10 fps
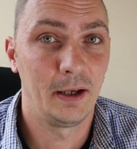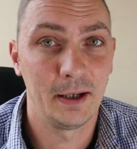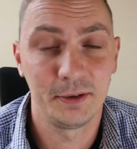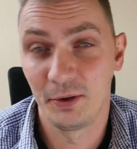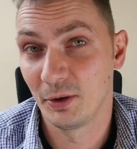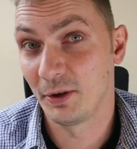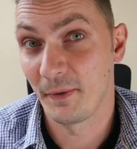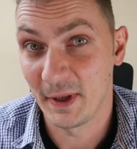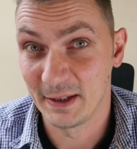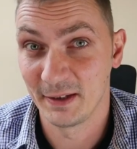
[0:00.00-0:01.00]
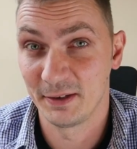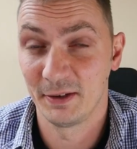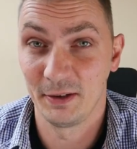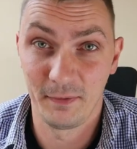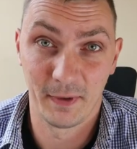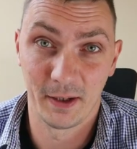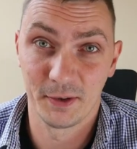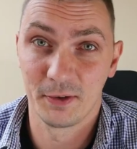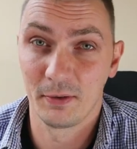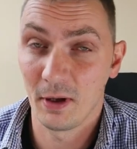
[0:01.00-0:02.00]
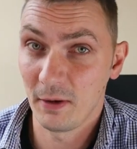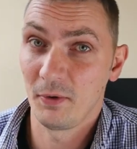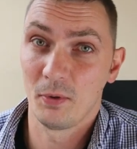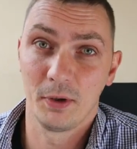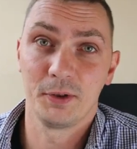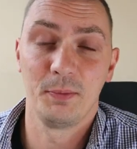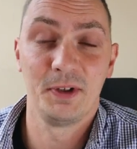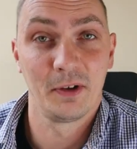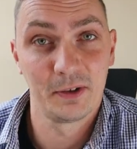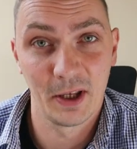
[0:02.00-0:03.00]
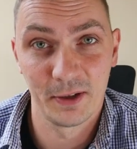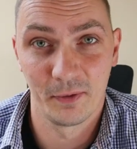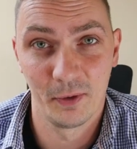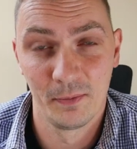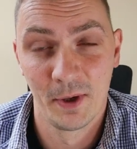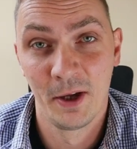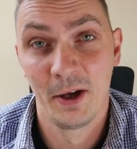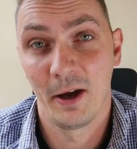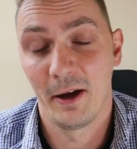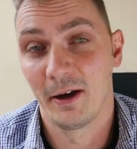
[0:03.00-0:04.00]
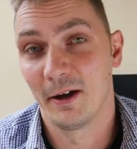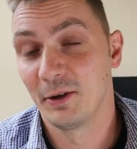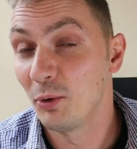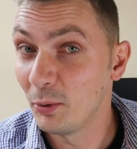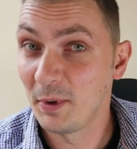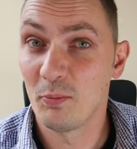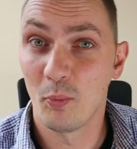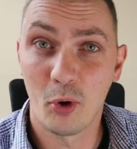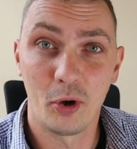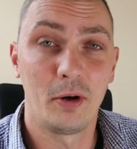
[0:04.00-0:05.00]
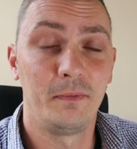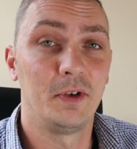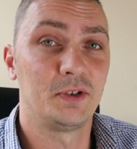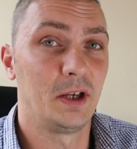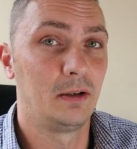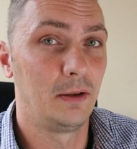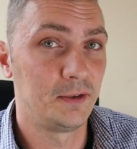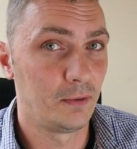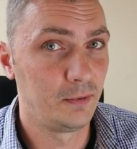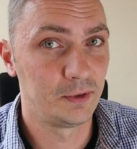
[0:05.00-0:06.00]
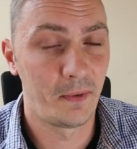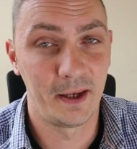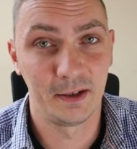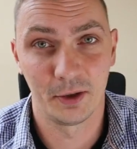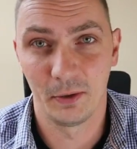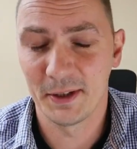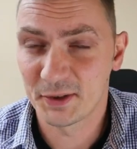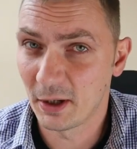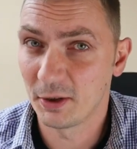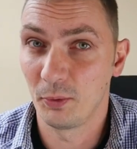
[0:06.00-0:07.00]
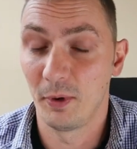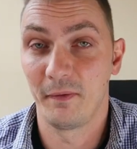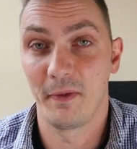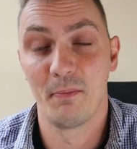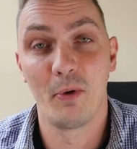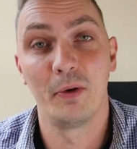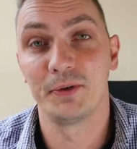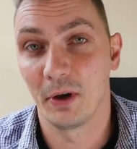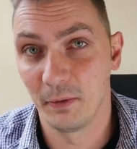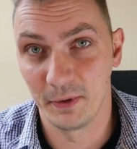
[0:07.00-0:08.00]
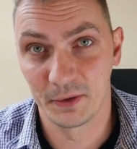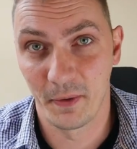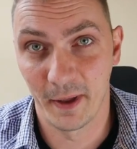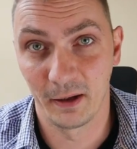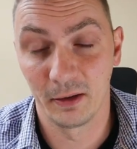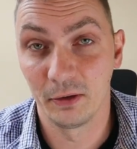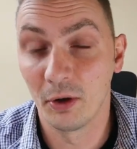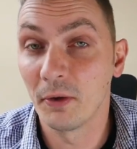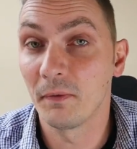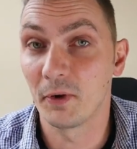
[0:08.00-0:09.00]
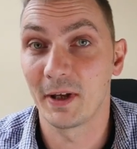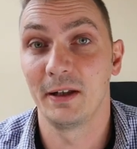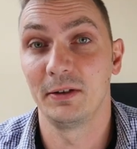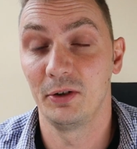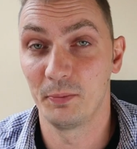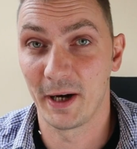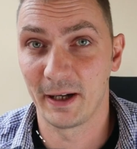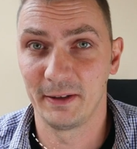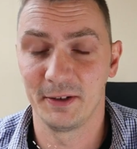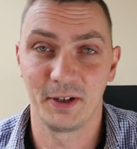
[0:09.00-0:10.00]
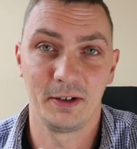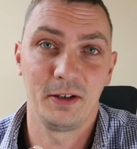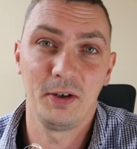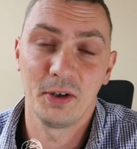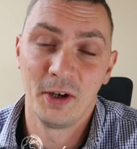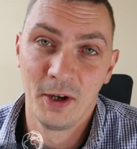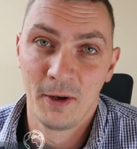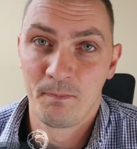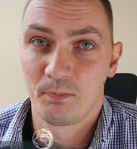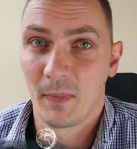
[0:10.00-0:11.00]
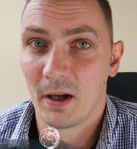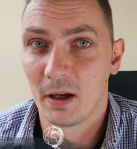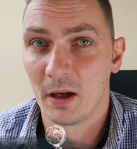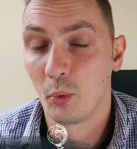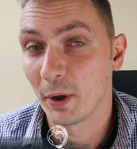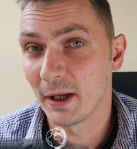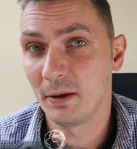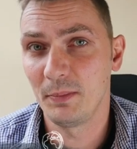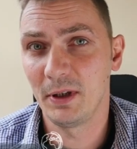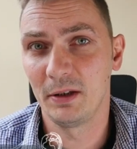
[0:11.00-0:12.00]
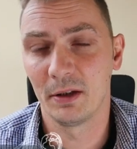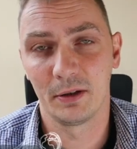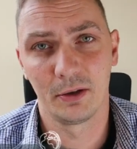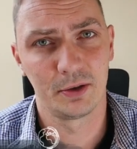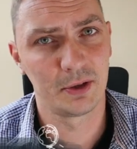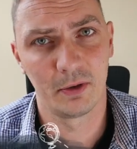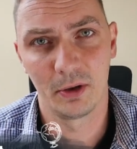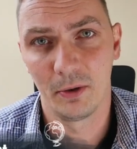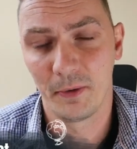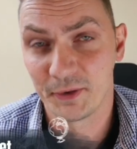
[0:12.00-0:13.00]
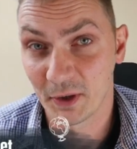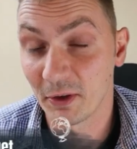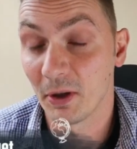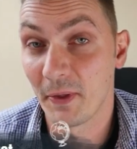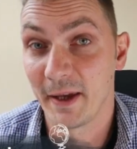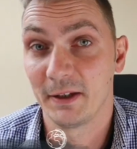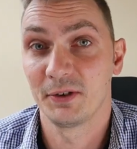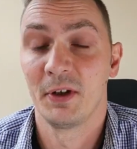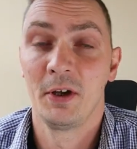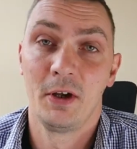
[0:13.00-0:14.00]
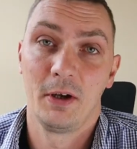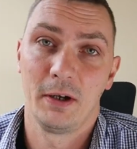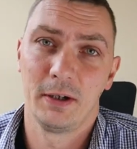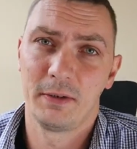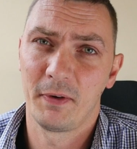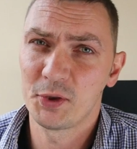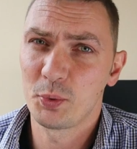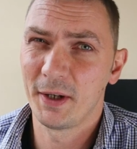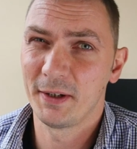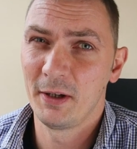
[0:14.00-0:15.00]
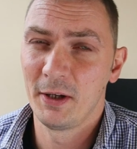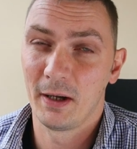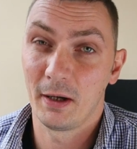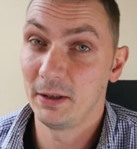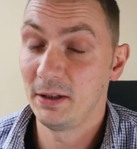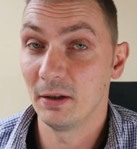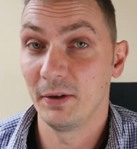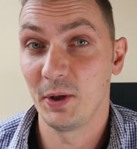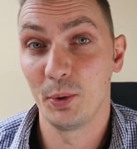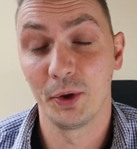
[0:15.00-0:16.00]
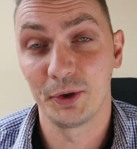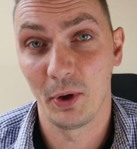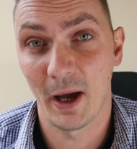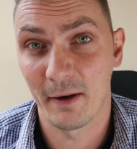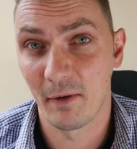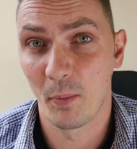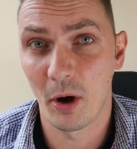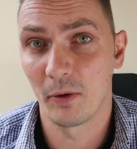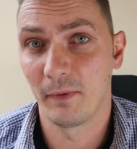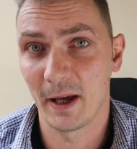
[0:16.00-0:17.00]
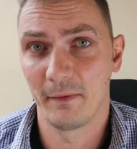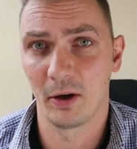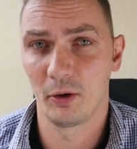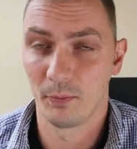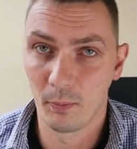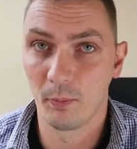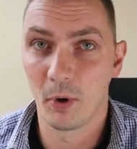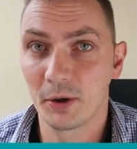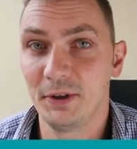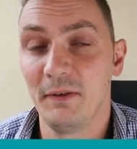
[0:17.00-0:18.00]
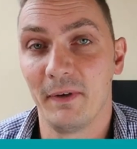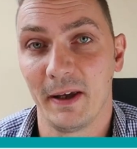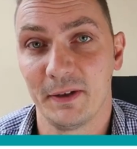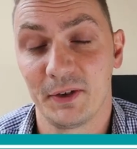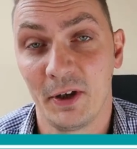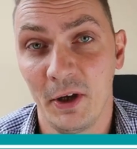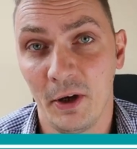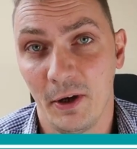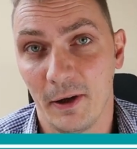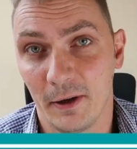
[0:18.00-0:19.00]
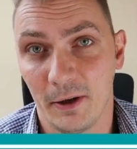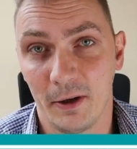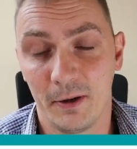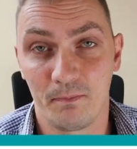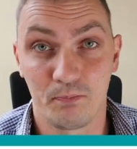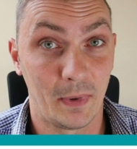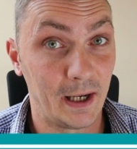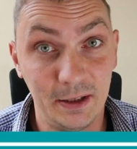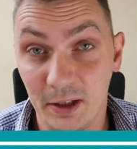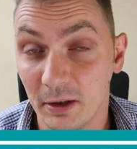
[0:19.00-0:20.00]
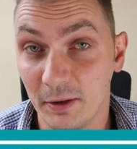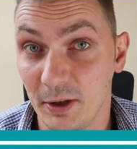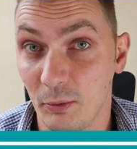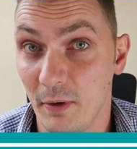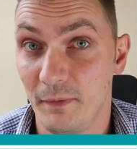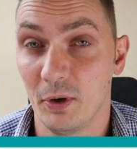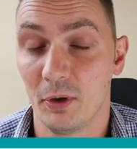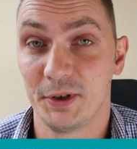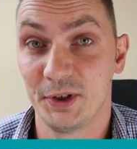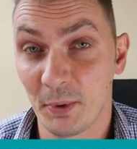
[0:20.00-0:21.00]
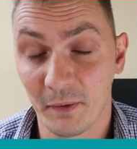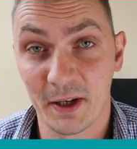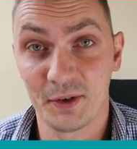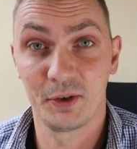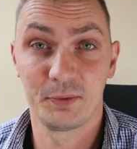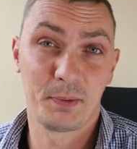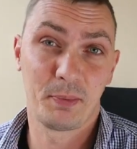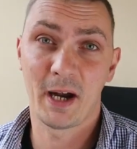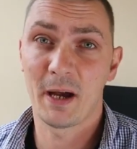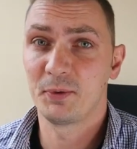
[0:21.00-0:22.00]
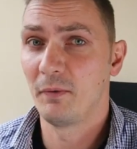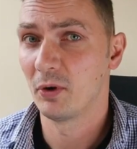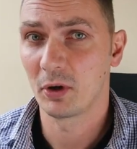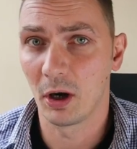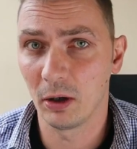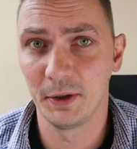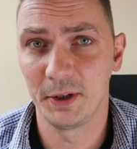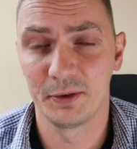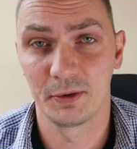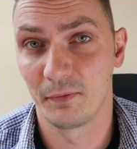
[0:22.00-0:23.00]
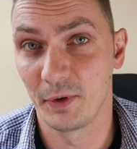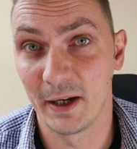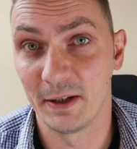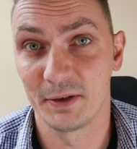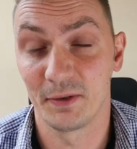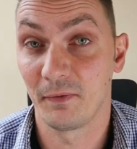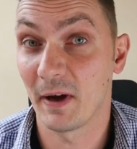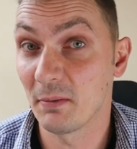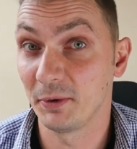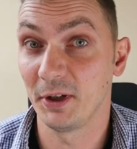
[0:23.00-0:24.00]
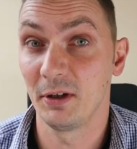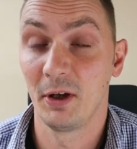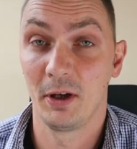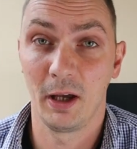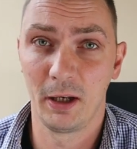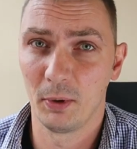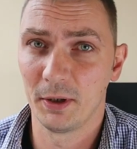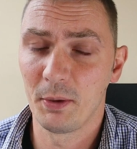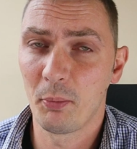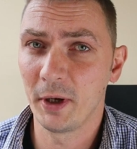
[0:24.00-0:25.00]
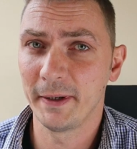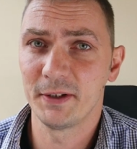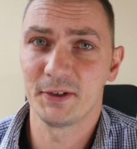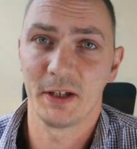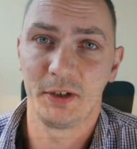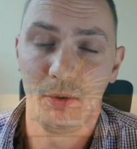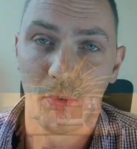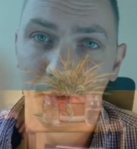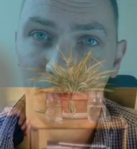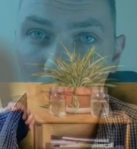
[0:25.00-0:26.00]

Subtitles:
at your thesis defense if you want to be successful. There will be more obvious and less obvious things, so let's start with the most obvious thing. Don't forget to practice. And here what I mean are several things. The first one, ideally you want to have a mock viva or mock defense. Ideally with your supervisors, but perhaps with your colleagues, friends, family, anyone. The point is that you want